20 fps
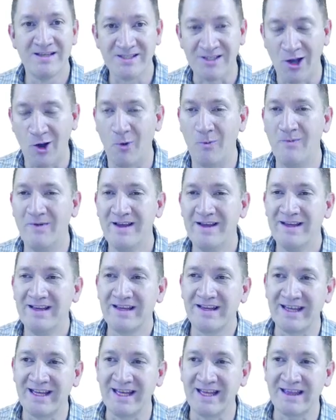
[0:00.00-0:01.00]
So
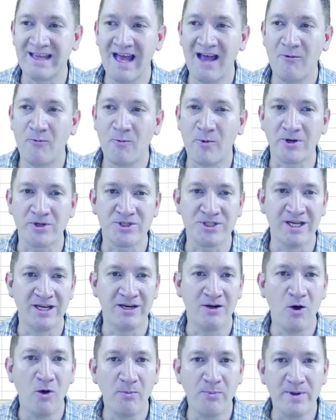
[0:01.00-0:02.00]
get that
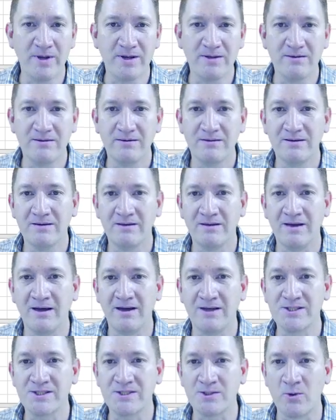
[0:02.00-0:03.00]
worksheet open,
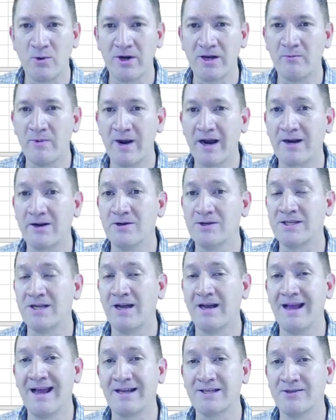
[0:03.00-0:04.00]

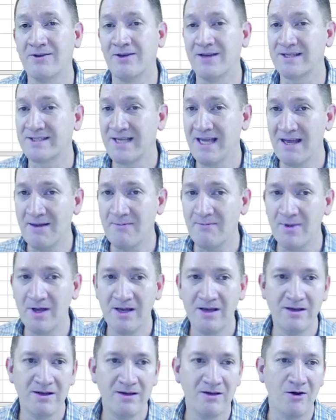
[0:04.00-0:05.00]
sortingrecords.xlsm.
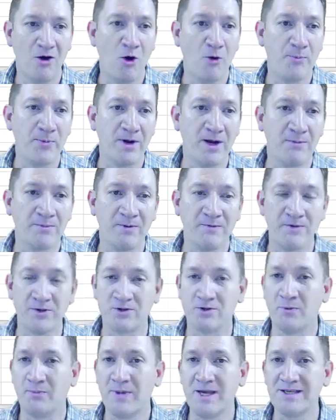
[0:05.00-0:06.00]
Open up the
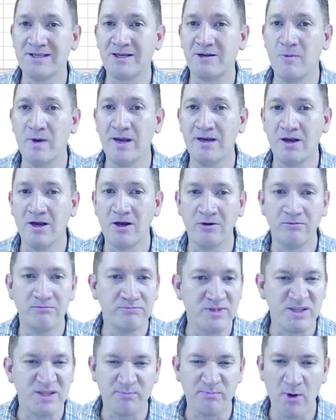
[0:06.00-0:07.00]
Visual Basic window,
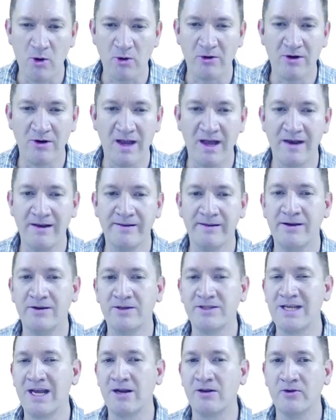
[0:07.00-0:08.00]
just poke around in
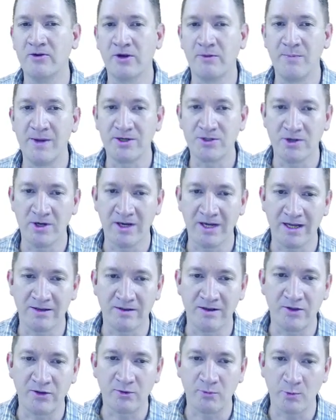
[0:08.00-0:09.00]
there, take a look, make sure you got
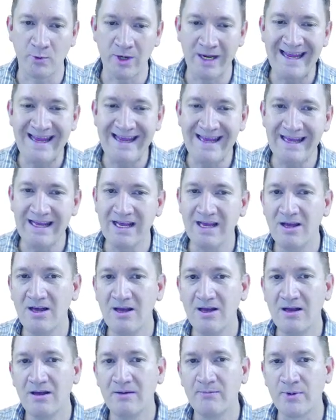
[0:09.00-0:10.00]
the three
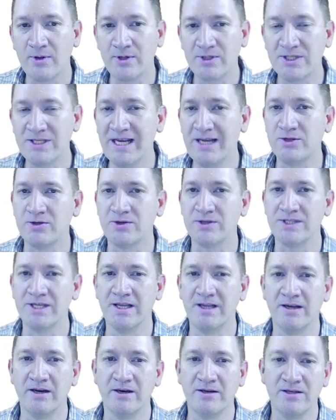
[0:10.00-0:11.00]
procedures
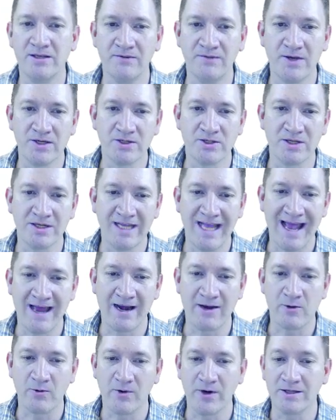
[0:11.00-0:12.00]
in there, division,
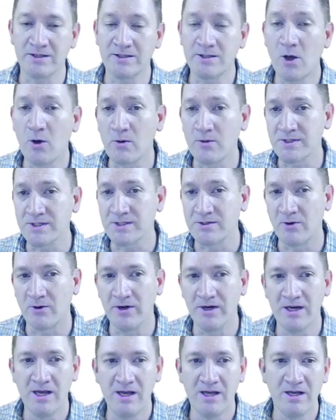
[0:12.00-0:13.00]
category, and total
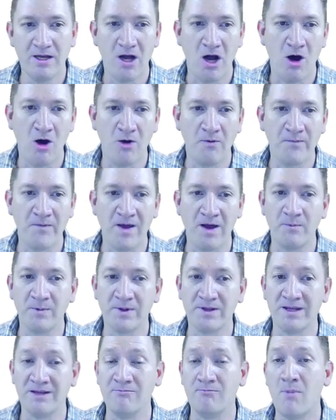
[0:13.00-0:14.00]
sort, all found
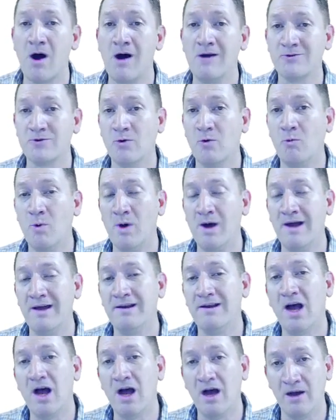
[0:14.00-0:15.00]
within module
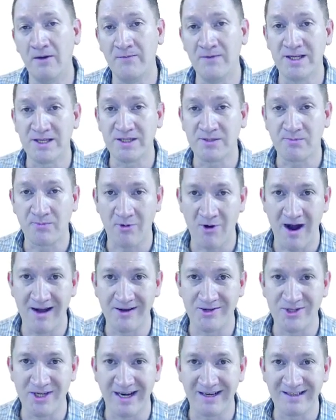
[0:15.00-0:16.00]
1 of this
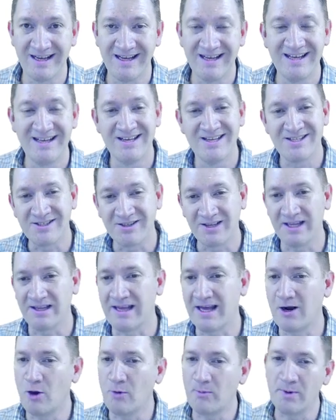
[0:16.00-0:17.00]
project. So get
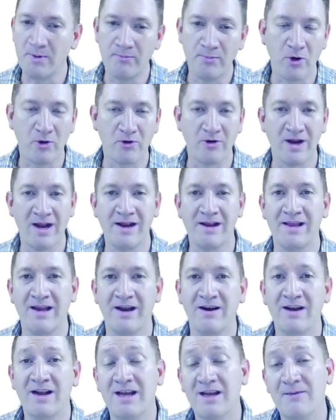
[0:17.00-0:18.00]
that open, poke around in
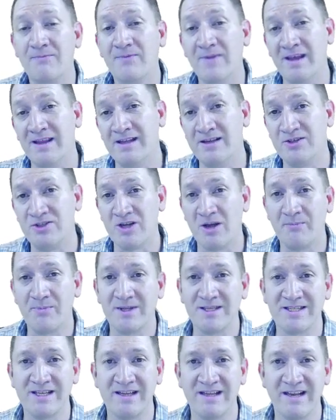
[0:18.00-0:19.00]
there, and then jump
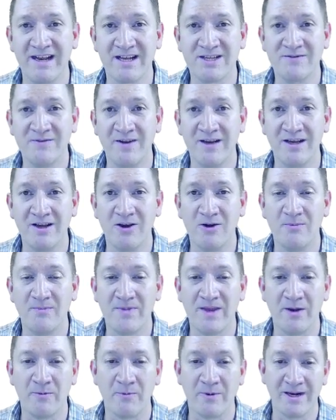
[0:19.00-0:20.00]
into the next video,
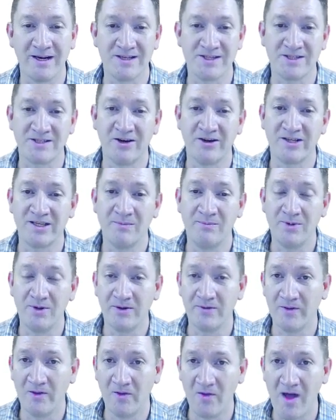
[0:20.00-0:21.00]
and we're going to start to
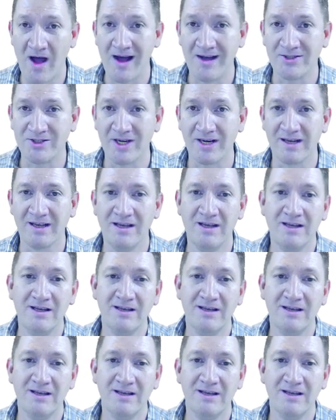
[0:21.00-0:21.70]
build the logic.